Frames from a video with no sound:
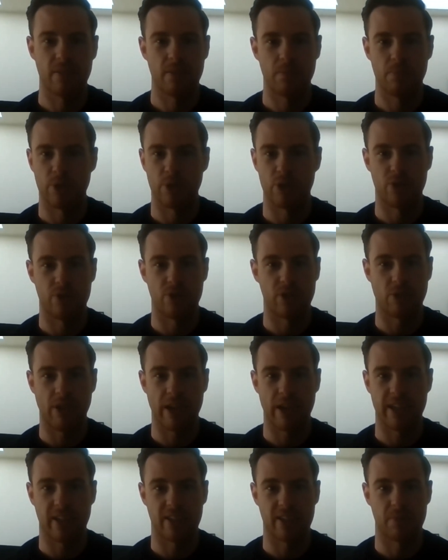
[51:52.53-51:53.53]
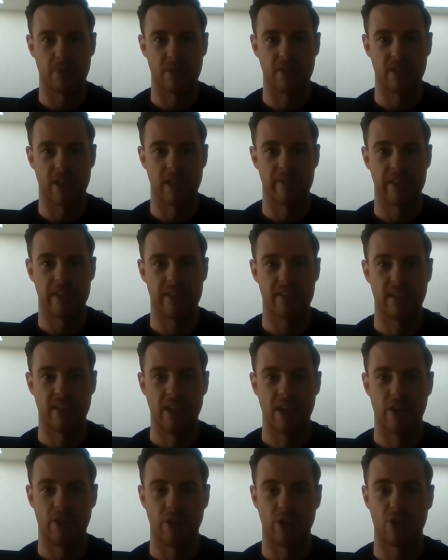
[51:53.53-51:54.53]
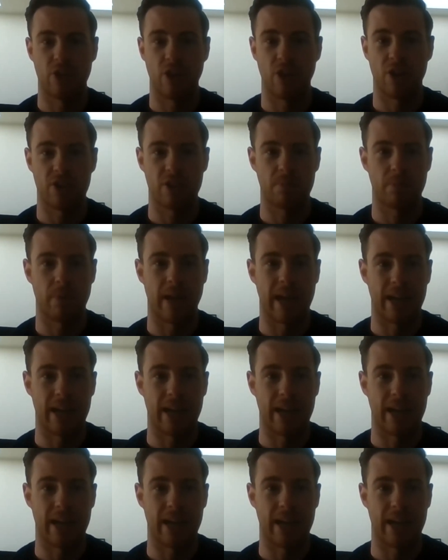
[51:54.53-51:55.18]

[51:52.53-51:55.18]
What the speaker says: Produce a great customer service. The cost per